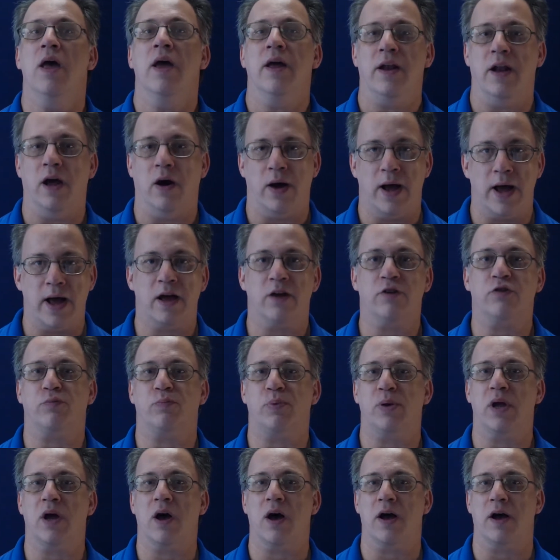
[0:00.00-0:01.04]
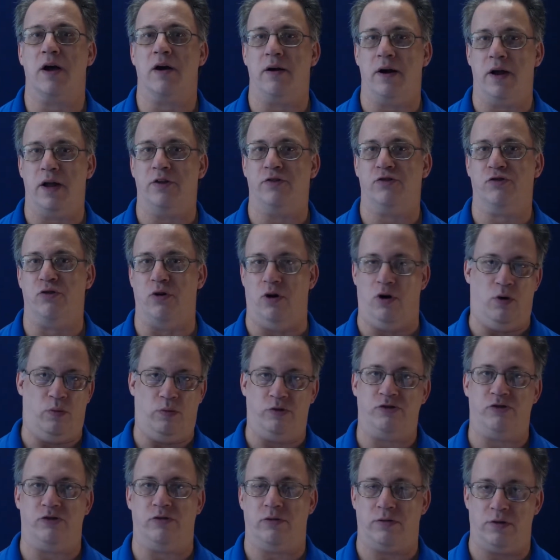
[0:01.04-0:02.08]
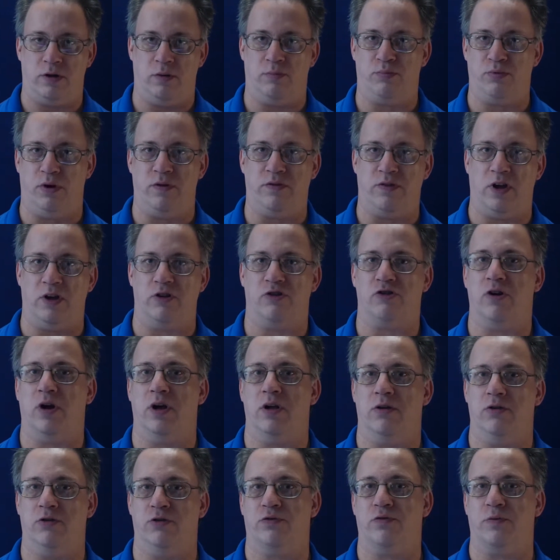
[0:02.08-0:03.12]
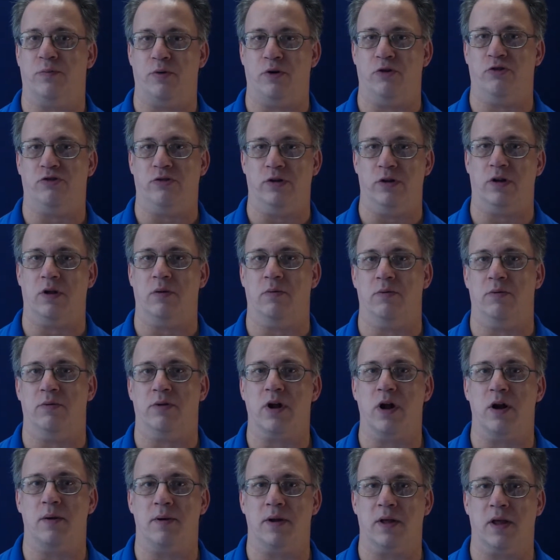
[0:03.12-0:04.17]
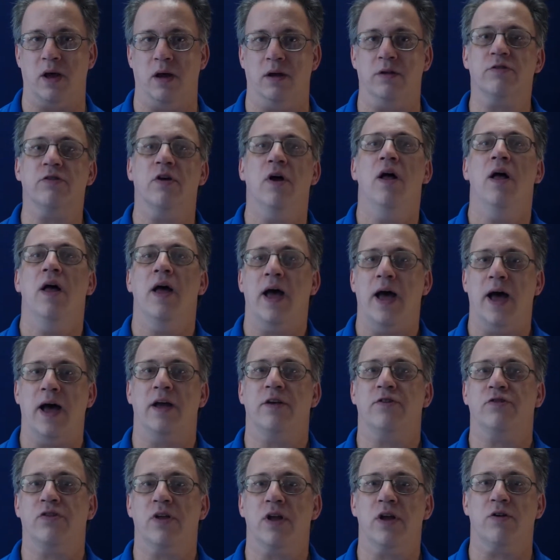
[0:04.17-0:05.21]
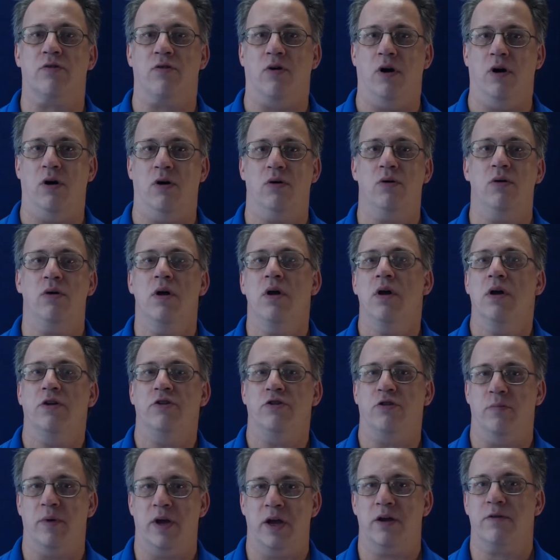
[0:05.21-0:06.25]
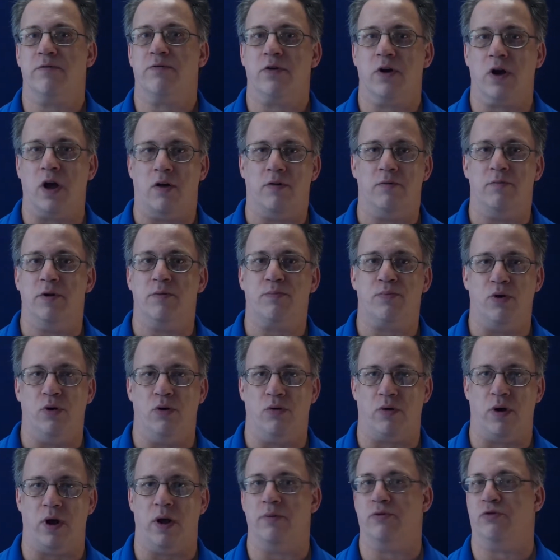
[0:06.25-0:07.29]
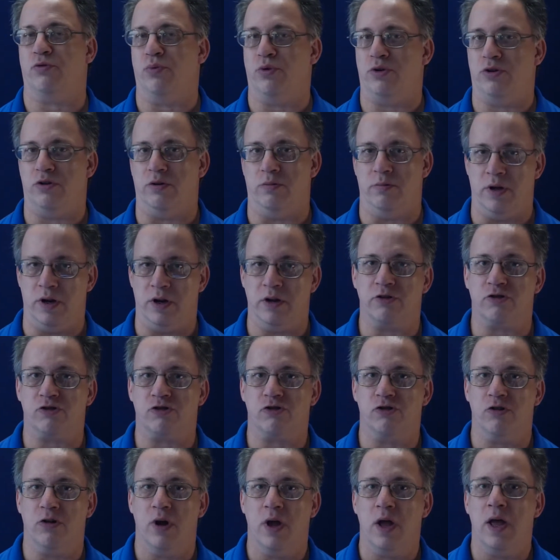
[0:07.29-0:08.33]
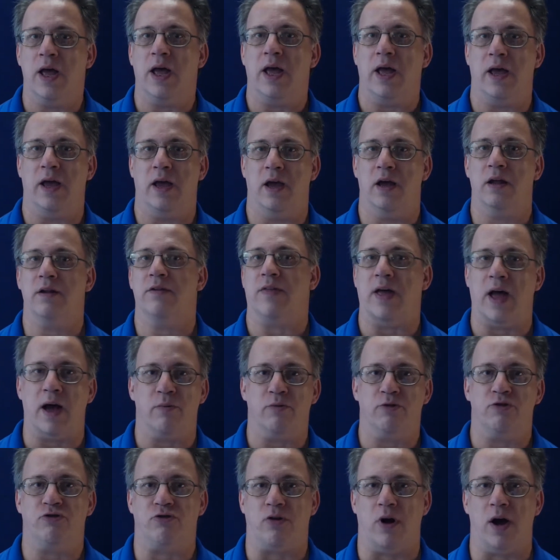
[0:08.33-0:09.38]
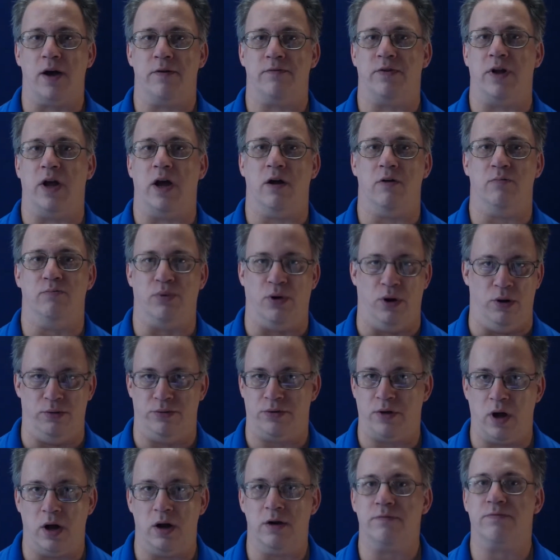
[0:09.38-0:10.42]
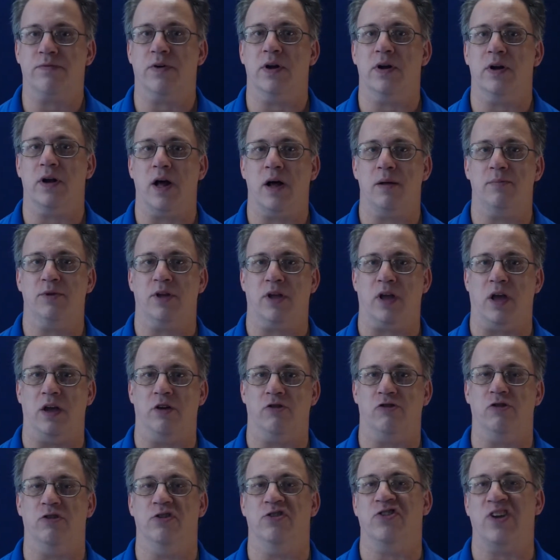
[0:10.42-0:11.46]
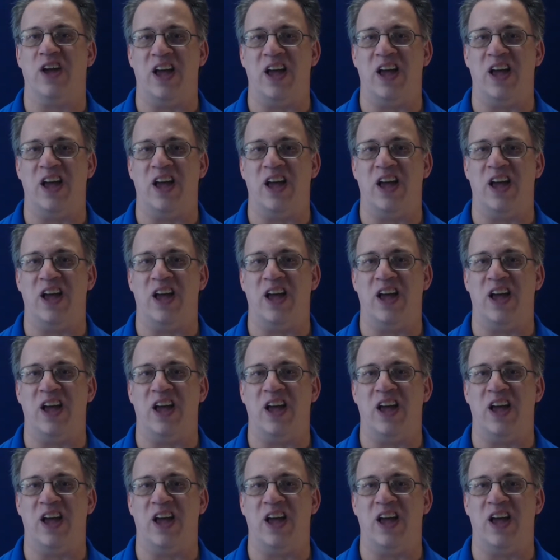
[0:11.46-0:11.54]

Now, as PIRAs grow, which are the abbreviation I use for personal income and retirement accounts, as they grow, demand for government programs would diminish, and that would drive down both unfunded obligations